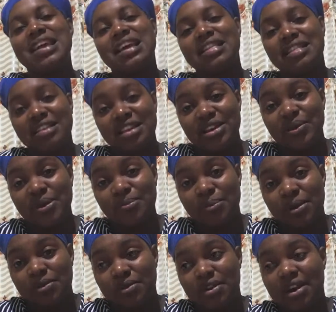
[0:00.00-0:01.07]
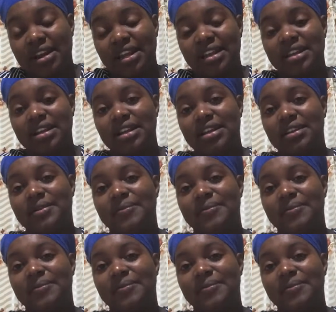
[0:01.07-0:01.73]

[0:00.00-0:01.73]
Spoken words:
I still do it periodically.